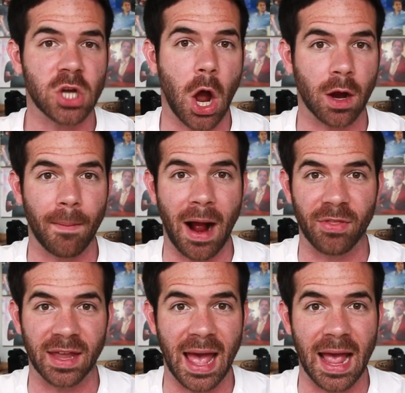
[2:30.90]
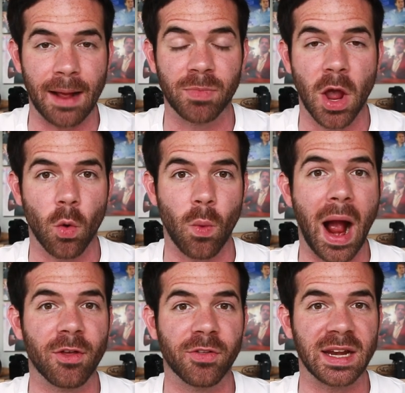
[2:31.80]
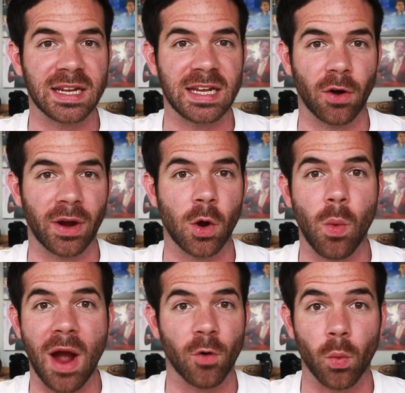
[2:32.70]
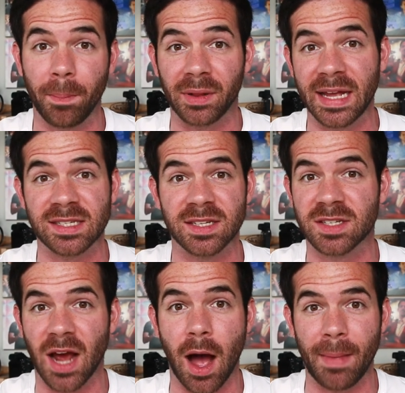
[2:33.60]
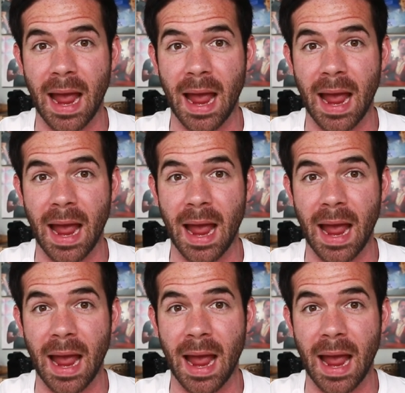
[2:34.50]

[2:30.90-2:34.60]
talk about the game rather than hearing whoever replaces Tom